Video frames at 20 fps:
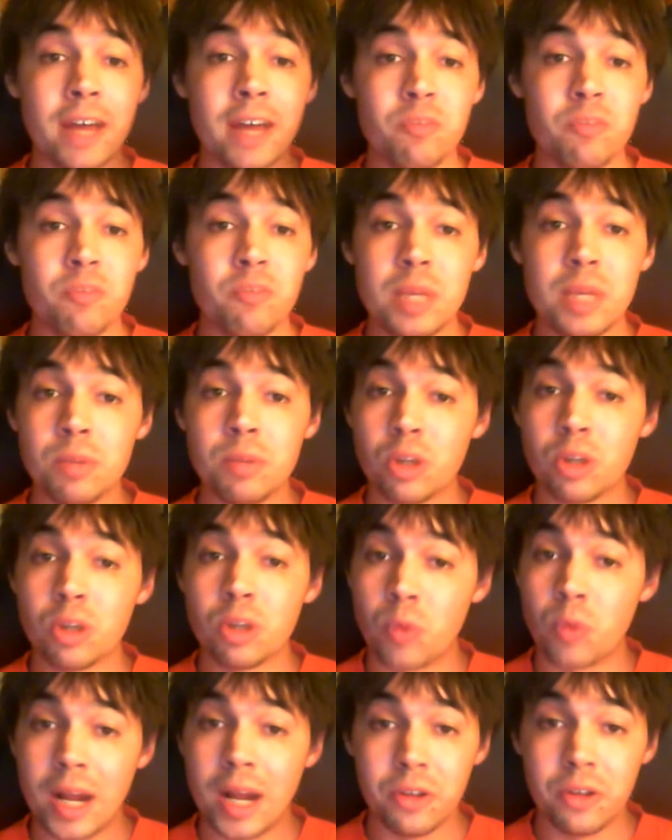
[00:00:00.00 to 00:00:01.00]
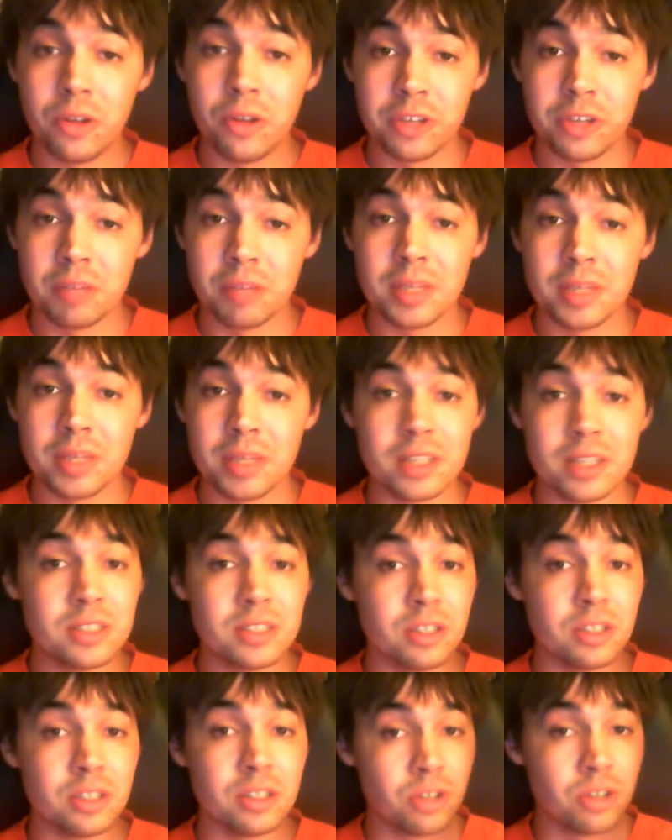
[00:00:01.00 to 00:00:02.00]
people around him, his
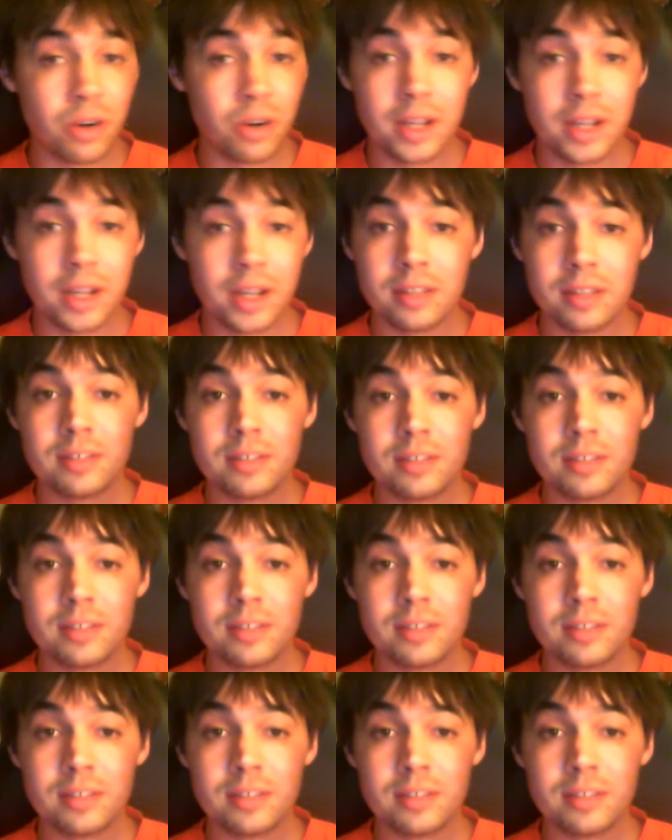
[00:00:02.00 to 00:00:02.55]
centurions,